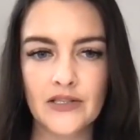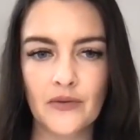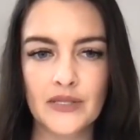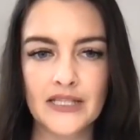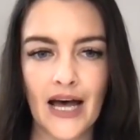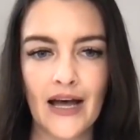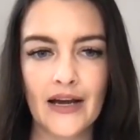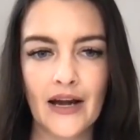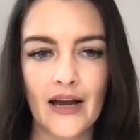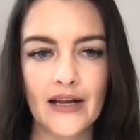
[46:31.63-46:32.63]
or was that
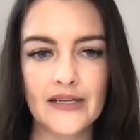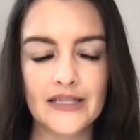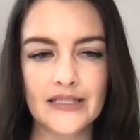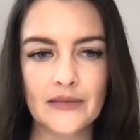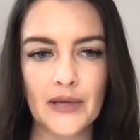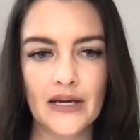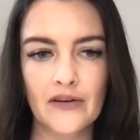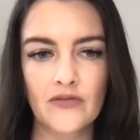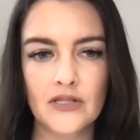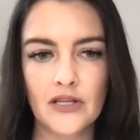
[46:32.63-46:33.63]
an
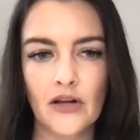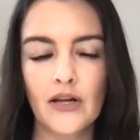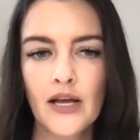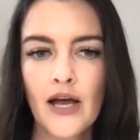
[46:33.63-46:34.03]
unanticipated result?